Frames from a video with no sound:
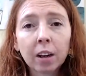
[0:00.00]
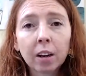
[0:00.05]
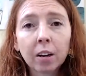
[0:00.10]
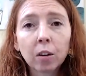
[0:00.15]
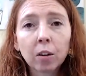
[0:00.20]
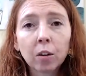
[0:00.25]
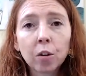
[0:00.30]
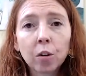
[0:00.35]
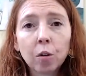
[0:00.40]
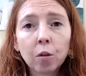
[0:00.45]

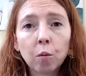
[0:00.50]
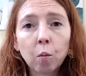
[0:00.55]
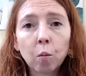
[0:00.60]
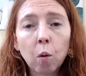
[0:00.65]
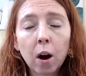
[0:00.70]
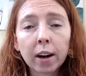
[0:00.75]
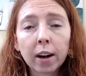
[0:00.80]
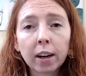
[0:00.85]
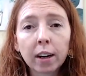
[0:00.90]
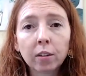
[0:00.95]

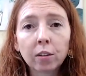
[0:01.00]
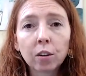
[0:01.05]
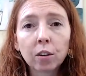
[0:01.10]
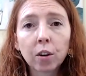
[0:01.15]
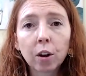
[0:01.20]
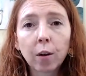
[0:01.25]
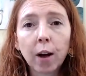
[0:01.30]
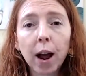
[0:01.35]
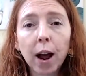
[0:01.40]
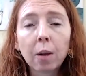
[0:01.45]
Wanting to
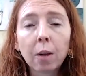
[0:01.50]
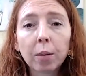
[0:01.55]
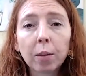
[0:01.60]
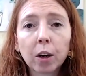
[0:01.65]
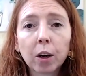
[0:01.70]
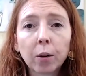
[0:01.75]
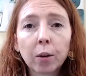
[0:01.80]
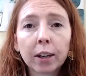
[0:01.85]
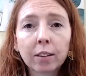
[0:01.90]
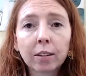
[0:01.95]
know, how am I
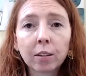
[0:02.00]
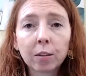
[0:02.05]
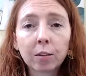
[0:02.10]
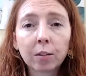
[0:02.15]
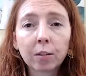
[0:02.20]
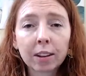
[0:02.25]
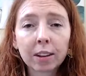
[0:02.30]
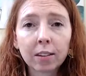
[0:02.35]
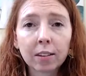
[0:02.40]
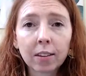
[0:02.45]
going to
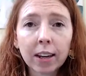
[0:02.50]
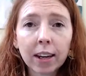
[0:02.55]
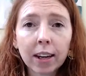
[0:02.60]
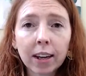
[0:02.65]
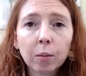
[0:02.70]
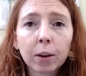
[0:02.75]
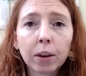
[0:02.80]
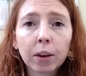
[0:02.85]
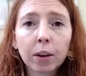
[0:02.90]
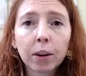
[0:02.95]
fit this in
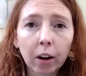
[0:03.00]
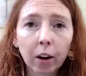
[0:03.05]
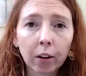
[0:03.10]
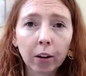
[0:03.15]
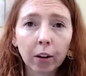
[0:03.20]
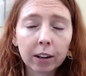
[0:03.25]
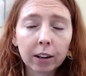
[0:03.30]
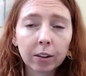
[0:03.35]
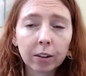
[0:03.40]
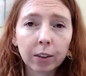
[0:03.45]
when I
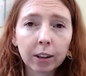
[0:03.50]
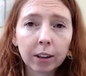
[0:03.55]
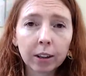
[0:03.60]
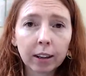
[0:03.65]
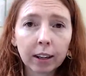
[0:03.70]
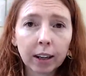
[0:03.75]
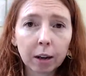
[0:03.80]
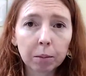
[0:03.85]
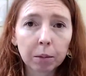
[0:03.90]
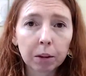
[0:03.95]
already feel
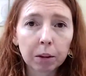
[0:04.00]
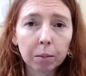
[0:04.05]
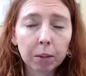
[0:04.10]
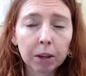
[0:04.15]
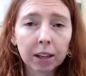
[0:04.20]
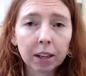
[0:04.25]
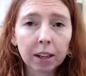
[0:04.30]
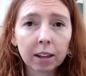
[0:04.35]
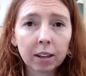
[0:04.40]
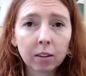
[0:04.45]
like I'm
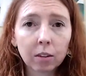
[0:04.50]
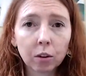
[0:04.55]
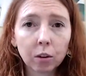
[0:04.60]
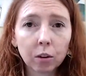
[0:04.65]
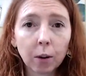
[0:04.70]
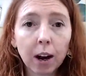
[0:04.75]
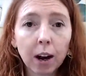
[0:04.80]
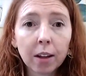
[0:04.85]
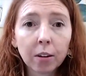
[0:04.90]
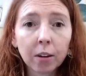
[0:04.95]
committed to
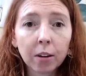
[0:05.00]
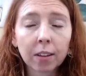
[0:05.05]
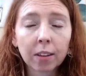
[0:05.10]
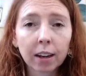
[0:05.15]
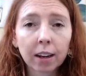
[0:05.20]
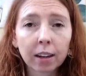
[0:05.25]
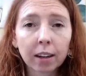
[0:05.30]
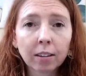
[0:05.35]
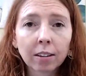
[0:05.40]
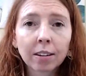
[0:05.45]
other
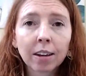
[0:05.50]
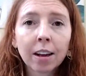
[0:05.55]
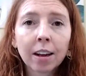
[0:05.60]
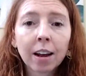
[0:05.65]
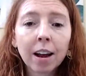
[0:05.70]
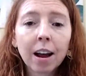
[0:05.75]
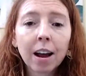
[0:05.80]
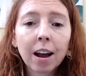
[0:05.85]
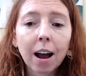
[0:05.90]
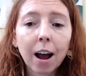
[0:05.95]
things?
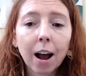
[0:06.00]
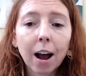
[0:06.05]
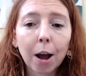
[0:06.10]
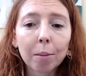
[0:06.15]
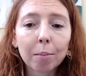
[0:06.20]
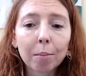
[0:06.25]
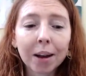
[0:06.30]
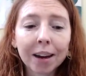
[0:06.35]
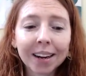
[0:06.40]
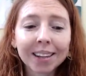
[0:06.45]

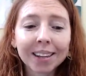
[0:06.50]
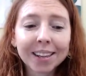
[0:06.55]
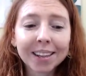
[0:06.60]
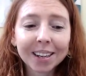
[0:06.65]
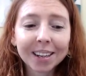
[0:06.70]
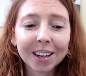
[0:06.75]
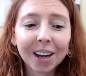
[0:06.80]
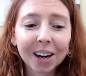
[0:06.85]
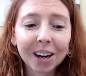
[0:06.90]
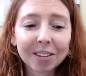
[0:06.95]
And I think
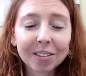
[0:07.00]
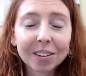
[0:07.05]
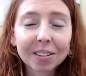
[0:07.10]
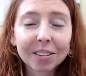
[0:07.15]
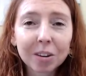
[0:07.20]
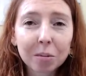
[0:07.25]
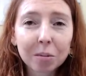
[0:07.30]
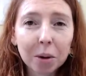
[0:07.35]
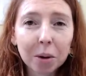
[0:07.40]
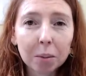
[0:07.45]
a lot of us
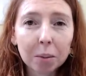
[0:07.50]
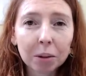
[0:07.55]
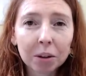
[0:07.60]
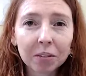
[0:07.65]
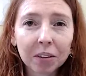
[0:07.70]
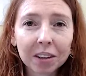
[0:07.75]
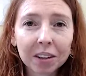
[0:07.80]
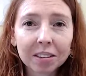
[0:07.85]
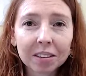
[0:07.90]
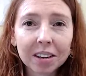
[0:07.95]
can probably
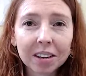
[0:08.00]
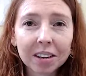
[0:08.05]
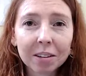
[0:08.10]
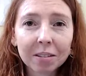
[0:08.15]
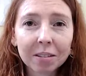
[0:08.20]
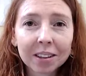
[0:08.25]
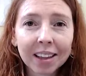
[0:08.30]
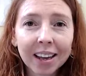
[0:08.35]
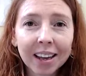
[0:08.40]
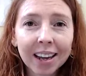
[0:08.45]
resonate
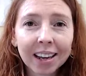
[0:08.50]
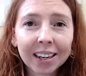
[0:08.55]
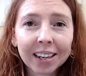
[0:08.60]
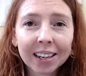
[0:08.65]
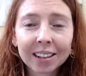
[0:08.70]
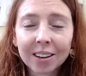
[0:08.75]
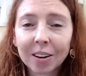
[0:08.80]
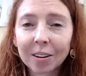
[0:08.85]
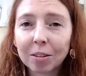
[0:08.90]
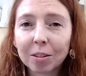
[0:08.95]
with that.
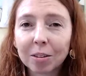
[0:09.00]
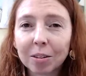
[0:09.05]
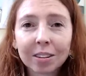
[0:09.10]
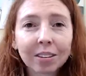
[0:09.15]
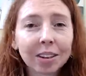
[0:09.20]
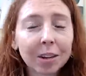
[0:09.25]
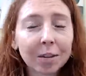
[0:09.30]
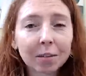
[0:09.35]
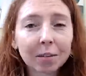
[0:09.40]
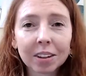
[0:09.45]
It always
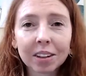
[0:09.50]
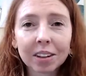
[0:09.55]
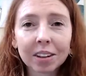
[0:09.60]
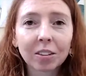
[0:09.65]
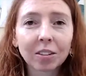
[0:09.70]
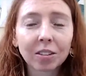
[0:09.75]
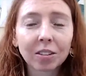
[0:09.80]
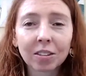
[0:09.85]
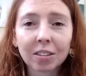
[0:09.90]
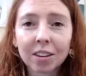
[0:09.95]
seems like
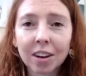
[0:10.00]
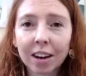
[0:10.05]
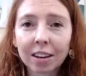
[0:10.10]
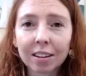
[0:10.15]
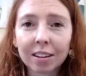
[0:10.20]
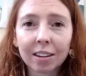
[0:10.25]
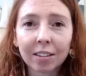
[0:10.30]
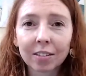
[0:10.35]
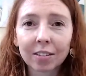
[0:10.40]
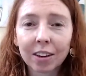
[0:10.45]
there's just not
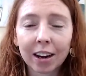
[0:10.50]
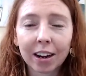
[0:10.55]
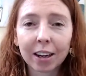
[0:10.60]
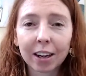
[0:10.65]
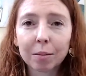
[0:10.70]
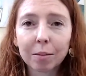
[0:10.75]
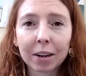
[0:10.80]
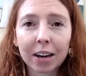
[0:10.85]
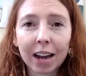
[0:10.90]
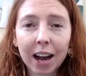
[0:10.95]
enough
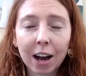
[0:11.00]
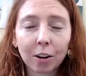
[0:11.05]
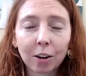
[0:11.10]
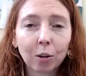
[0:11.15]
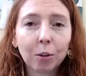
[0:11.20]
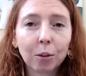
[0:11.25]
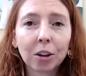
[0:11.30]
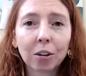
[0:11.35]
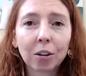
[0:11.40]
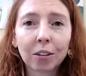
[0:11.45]
time, and how do
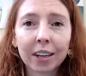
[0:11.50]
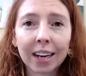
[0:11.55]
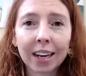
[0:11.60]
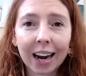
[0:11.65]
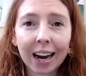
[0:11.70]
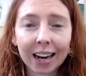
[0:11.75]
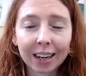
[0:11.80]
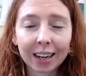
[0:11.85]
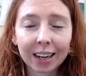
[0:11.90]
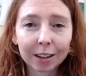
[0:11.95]
we
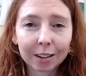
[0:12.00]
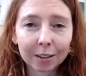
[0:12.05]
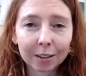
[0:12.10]
create it?